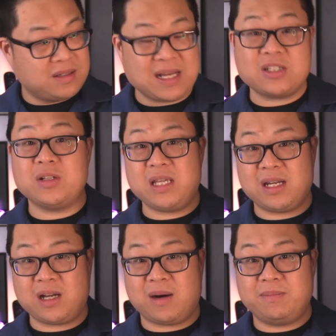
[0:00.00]
next to the
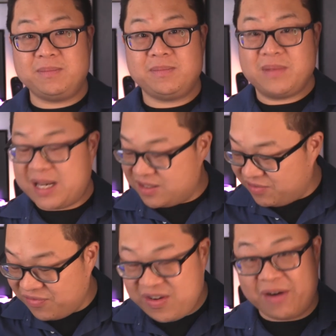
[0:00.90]
income. That is
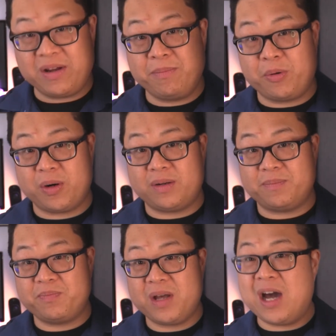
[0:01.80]
very important.
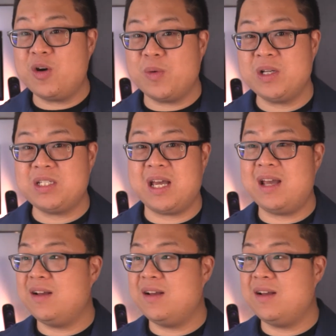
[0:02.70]
I always say